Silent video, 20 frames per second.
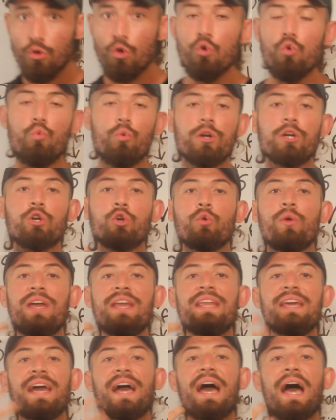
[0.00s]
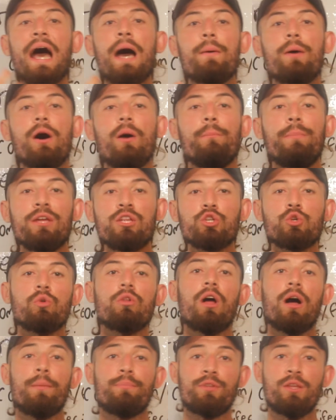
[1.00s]
we're creating a
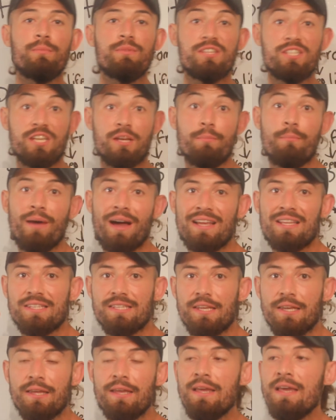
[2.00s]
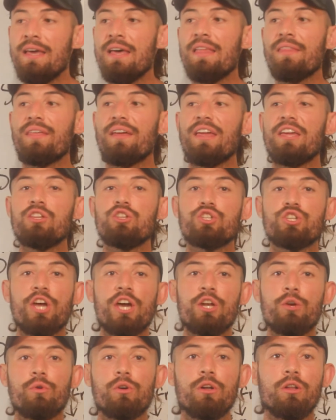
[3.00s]
habitual optimistic mindset that in
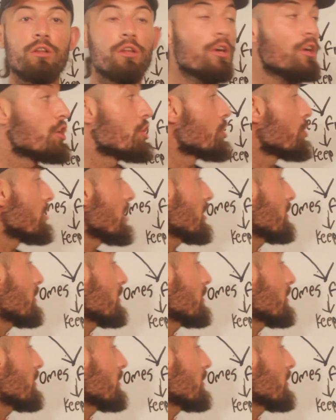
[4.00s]
general, you're not